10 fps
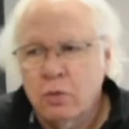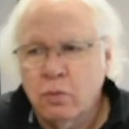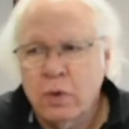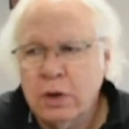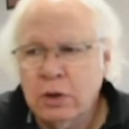
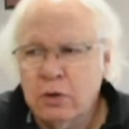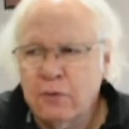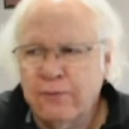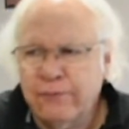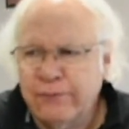When
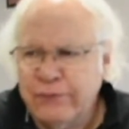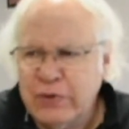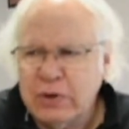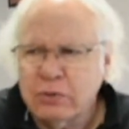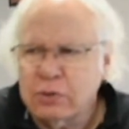you
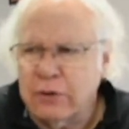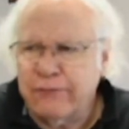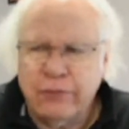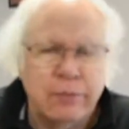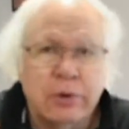feel a
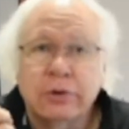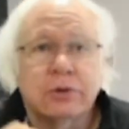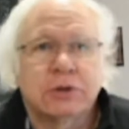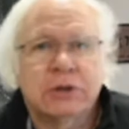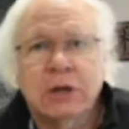
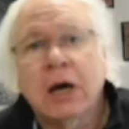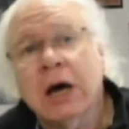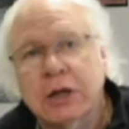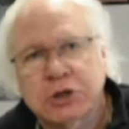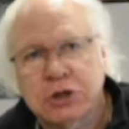familiar
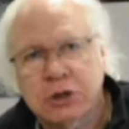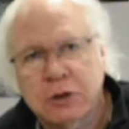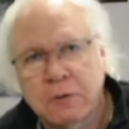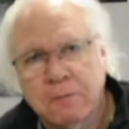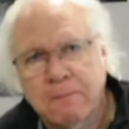touch,
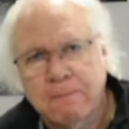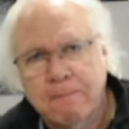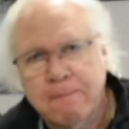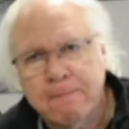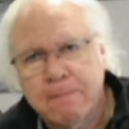
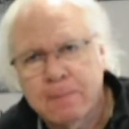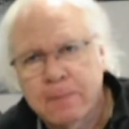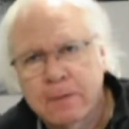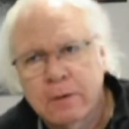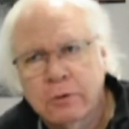
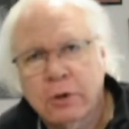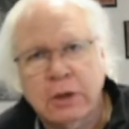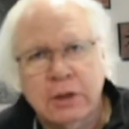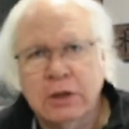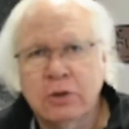
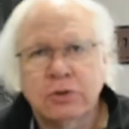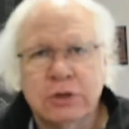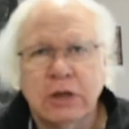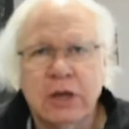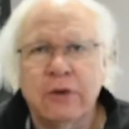like they used
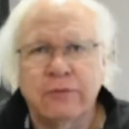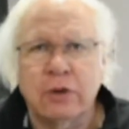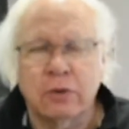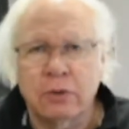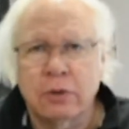to give
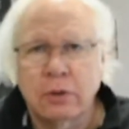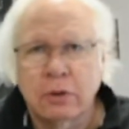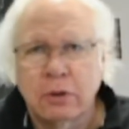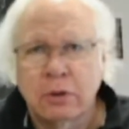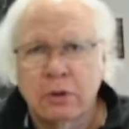you,
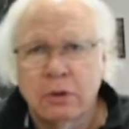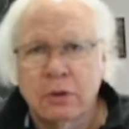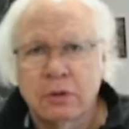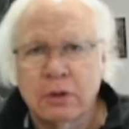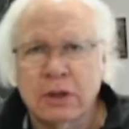
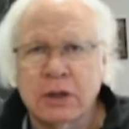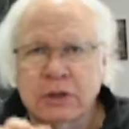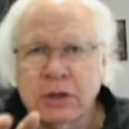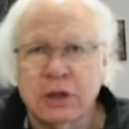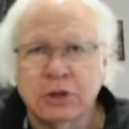like their
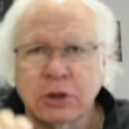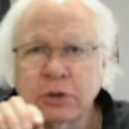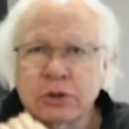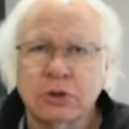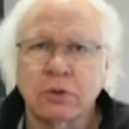touch on
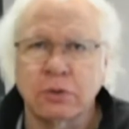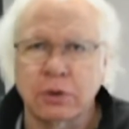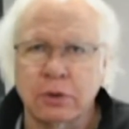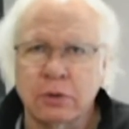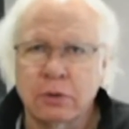the
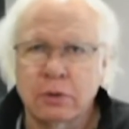shoulder,